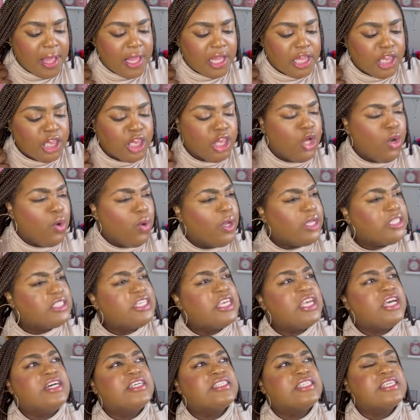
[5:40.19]
Louie
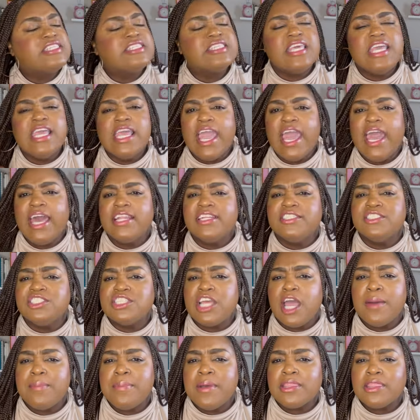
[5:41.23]
tells us he got a
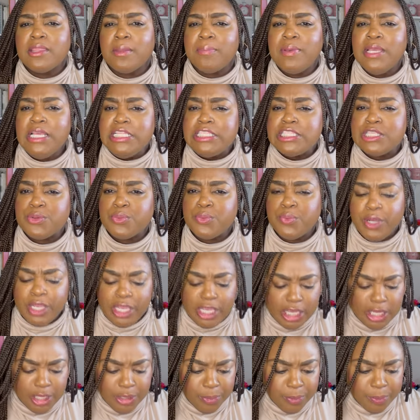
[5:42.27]
job at the
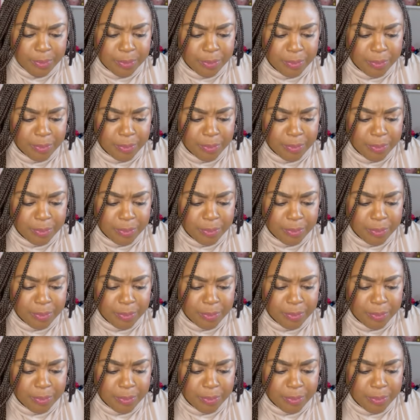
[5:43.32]
pizzeria.